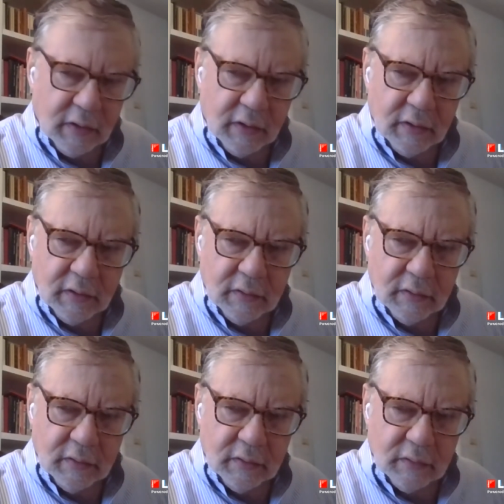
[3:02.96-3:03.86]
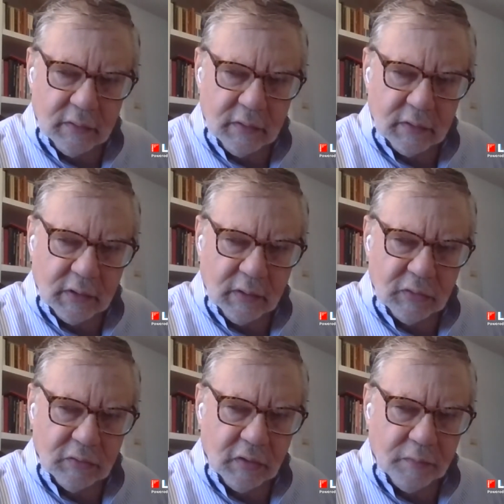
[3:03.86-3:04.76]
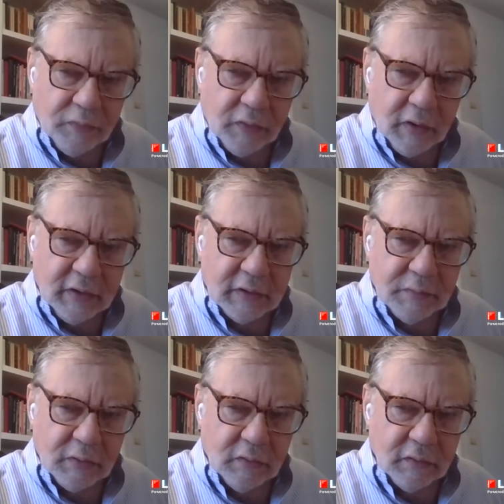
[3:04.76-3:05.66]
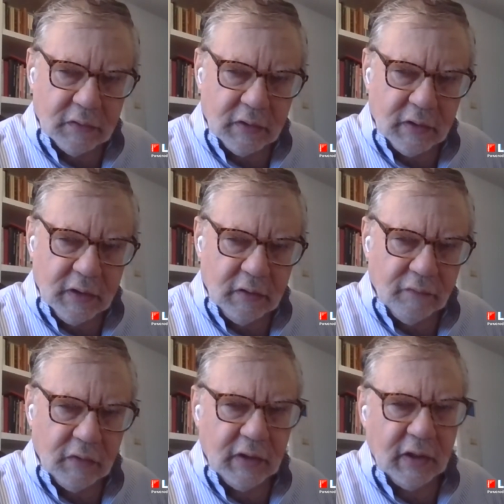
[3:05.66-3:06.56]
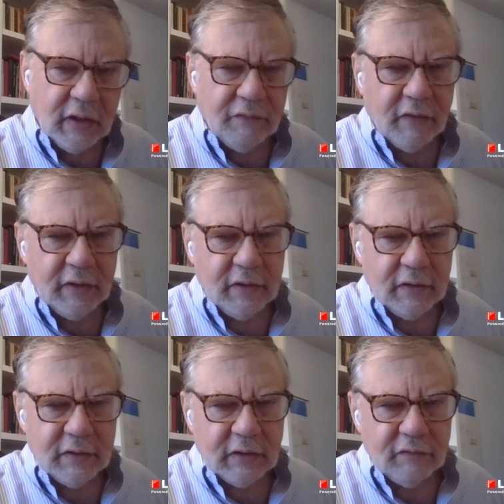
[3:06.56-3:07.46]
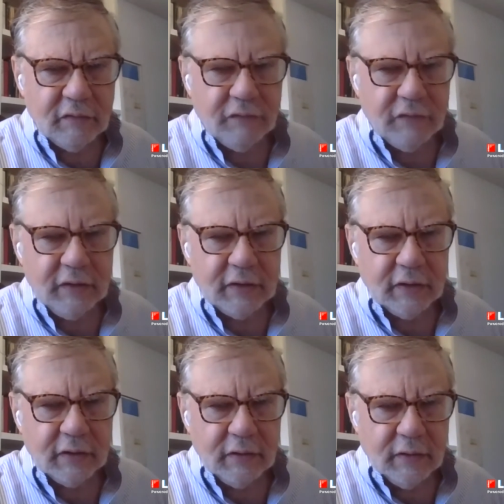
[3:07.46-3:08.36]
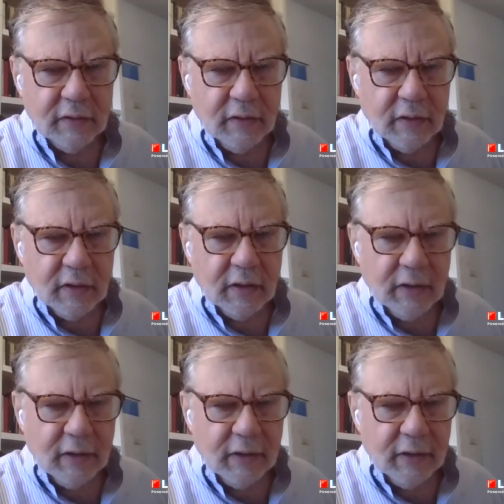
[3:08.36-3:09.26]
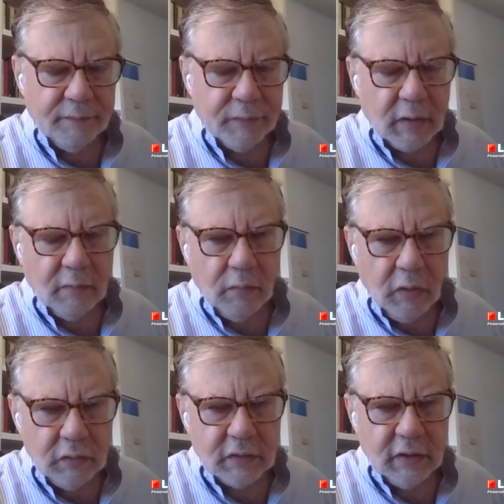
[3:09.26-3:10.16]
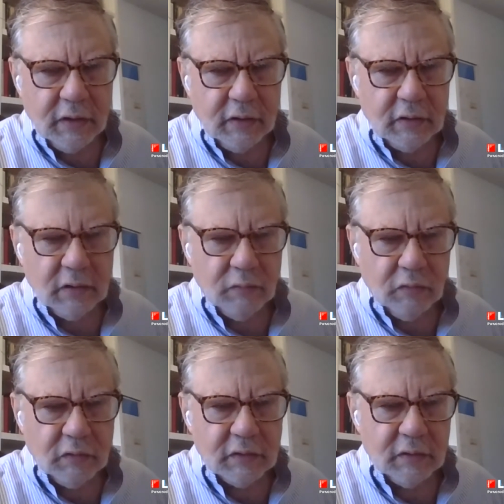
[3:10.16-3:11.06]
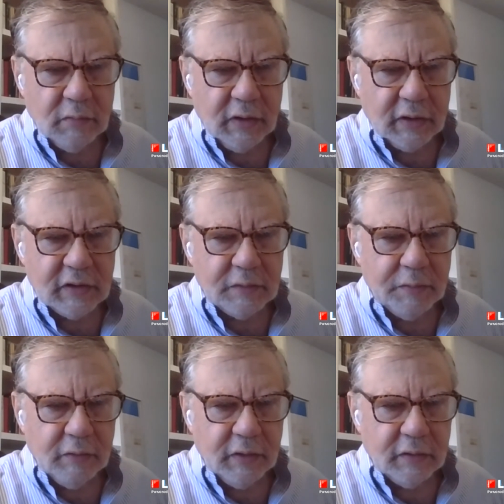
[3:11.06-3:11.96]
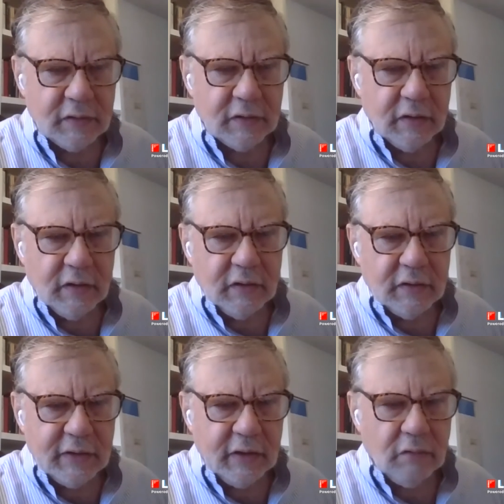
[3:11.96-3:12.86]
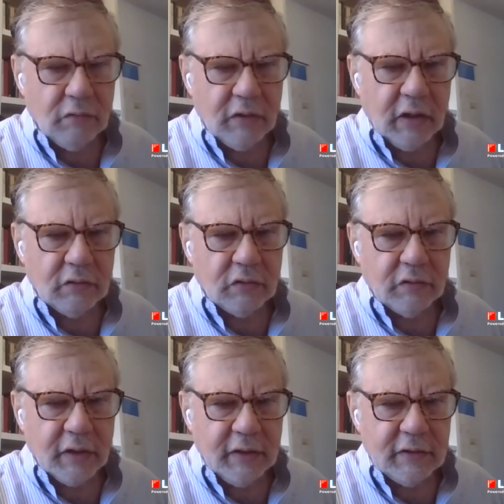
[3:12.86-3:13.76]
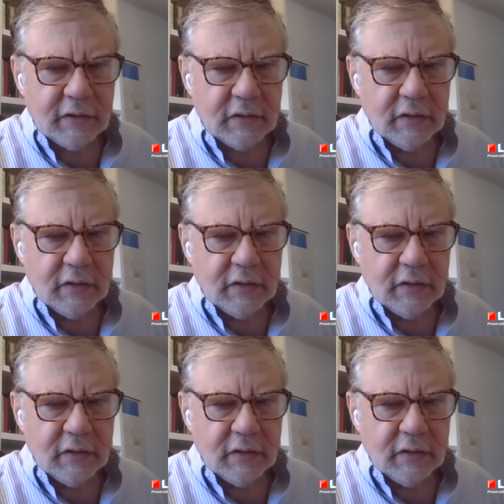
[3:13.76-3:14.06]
and it comes with a price because at the end of the day, I find it self defeating. Uh, most edited books, in my experience, sink without trace